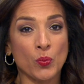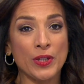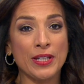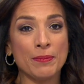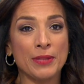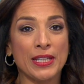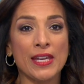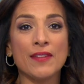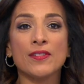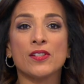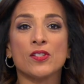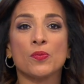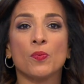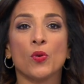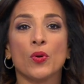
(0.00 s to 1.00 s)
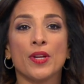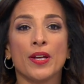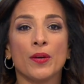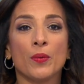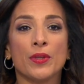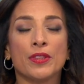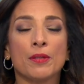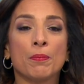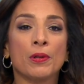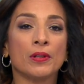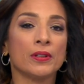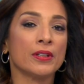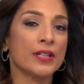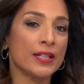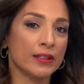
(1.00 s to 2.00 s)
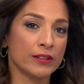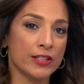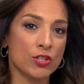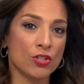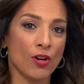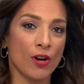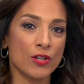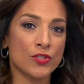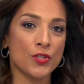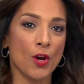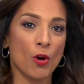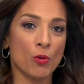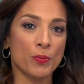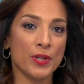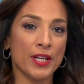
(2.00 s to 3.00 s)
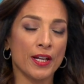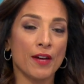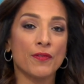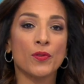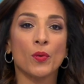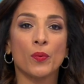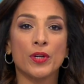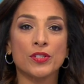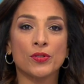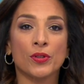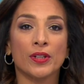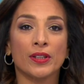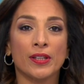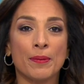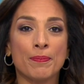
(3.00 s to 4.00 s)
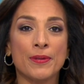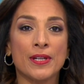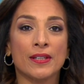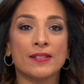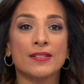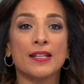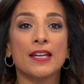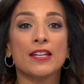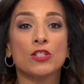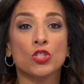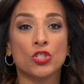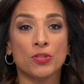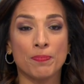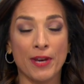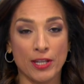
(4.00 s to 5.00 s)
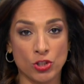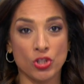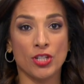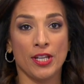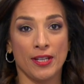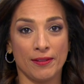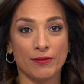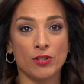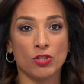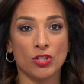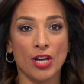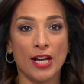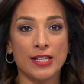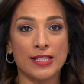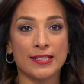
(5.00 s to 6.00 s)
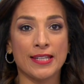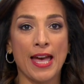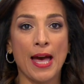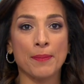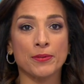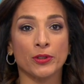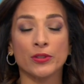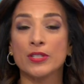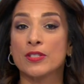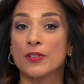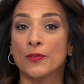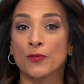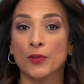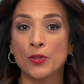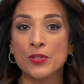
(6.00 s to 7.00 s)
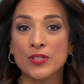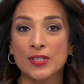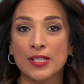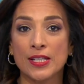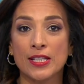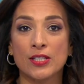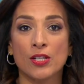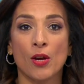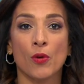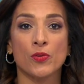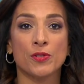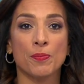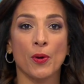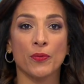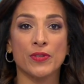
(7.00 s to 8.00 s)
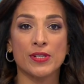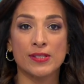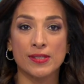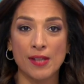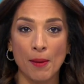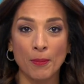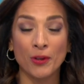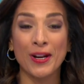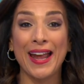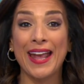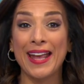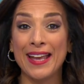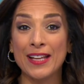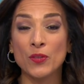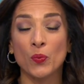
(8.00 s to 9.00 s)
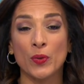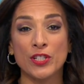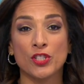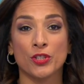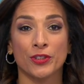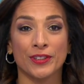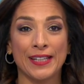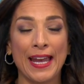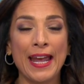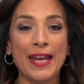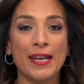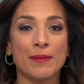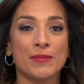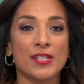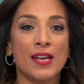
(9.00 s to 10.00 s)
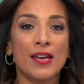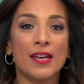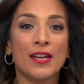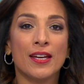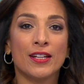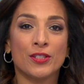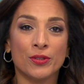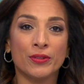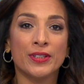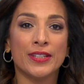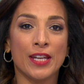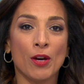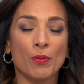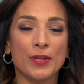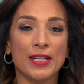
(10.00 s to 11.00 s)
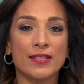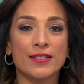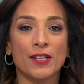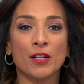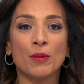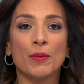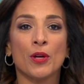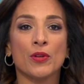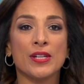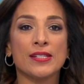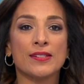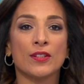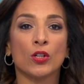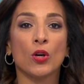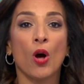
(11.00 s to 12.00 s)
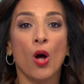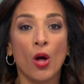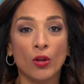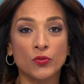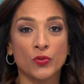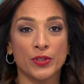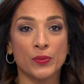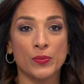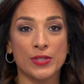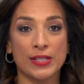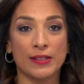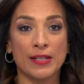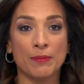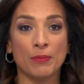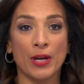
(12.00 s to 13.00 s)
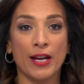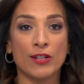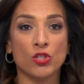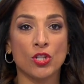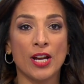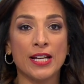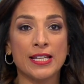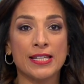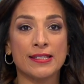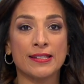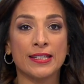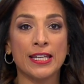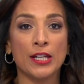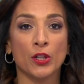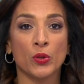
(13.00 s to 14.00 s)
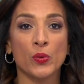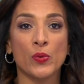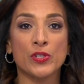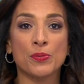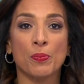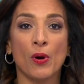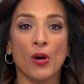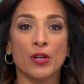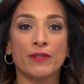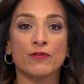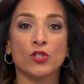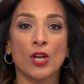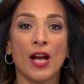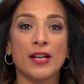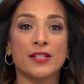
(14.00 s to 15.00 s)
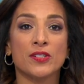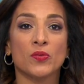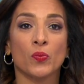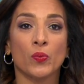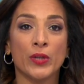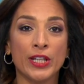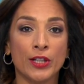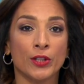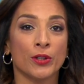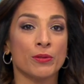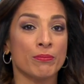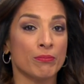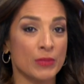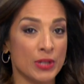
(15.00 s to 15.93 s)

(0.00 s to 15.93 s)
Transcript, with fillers: We begin this morning with the politically charged opening of the Winter Olympics in Beijing. The Chinese capital is the first city to host both the Summer and Winter Games. During the opening ceremonies, the cauldron was lit by a Chinese skier who is part of China's Uyghur